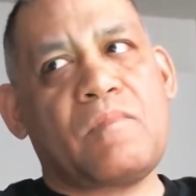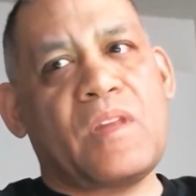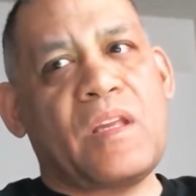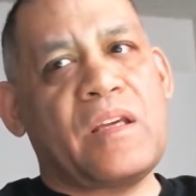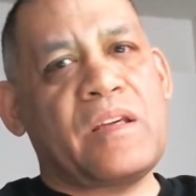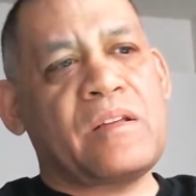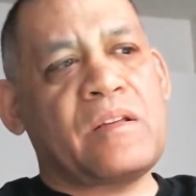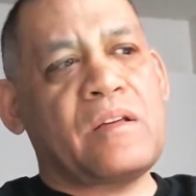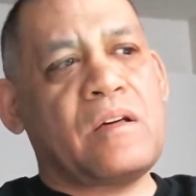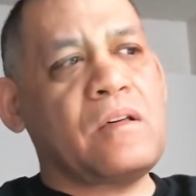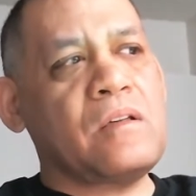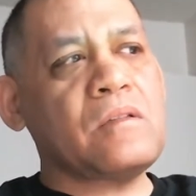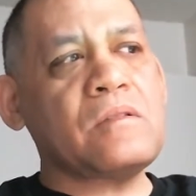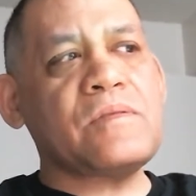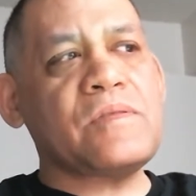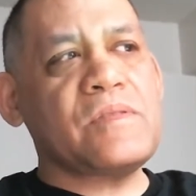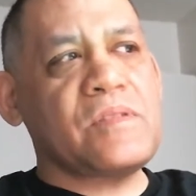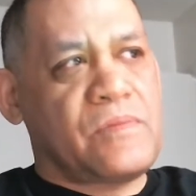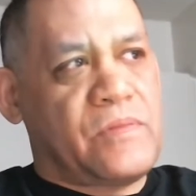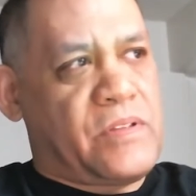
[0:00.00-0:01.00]
And all of
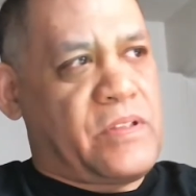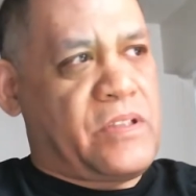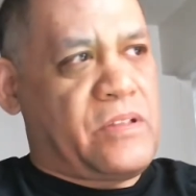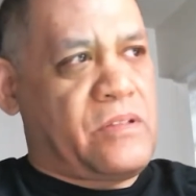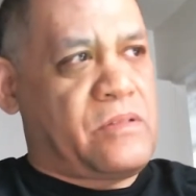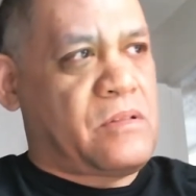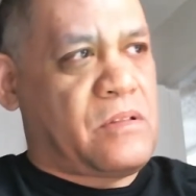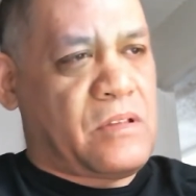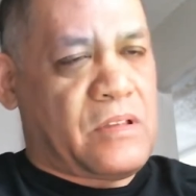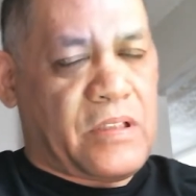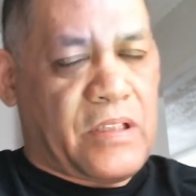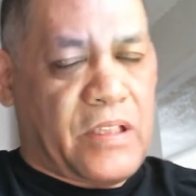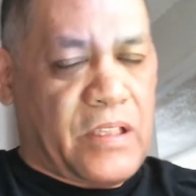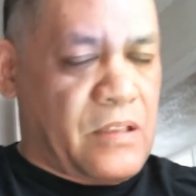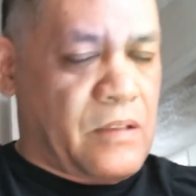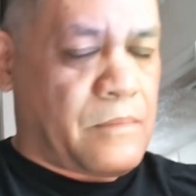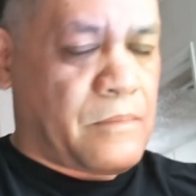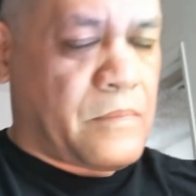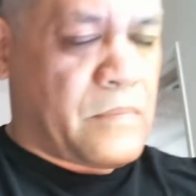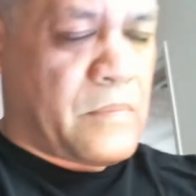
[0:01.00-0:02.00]
his videos are like
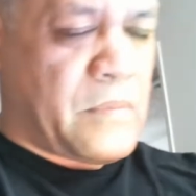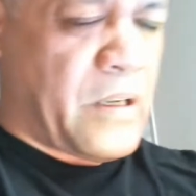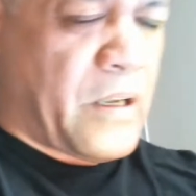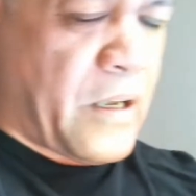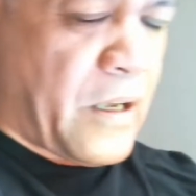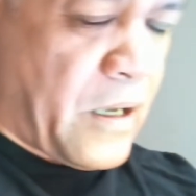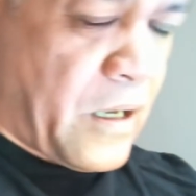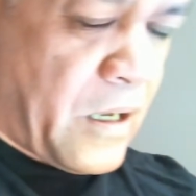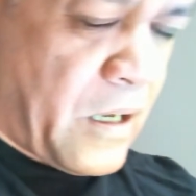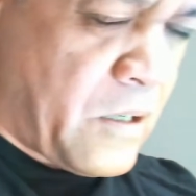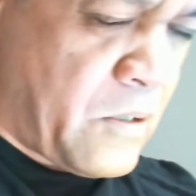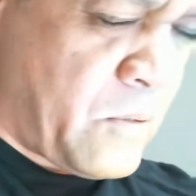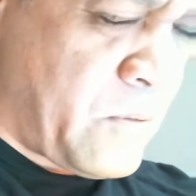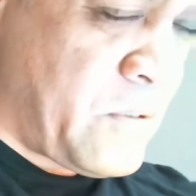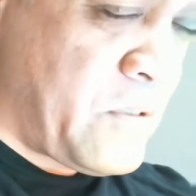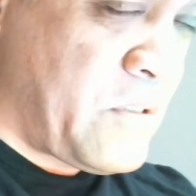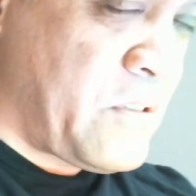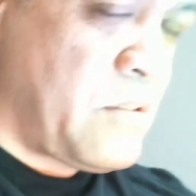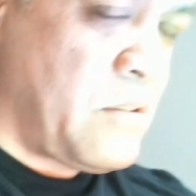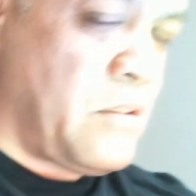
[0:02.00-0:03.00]

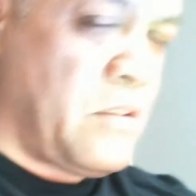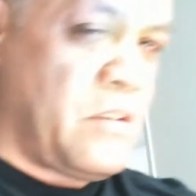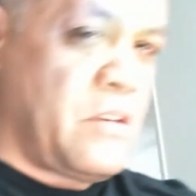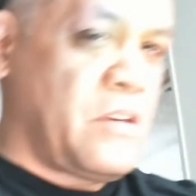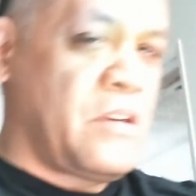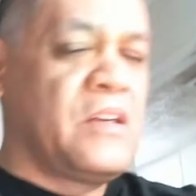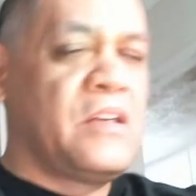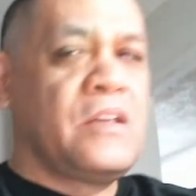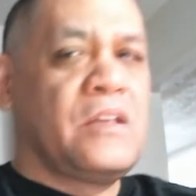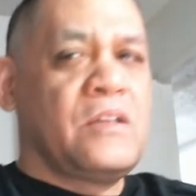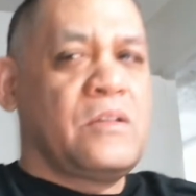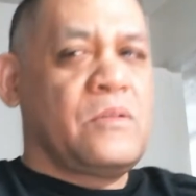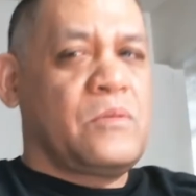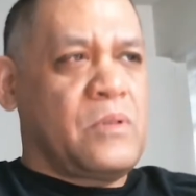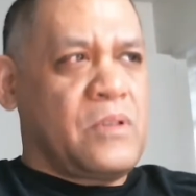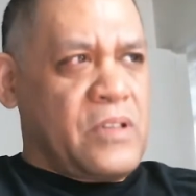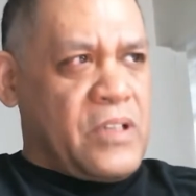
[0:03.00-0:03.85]
hours long one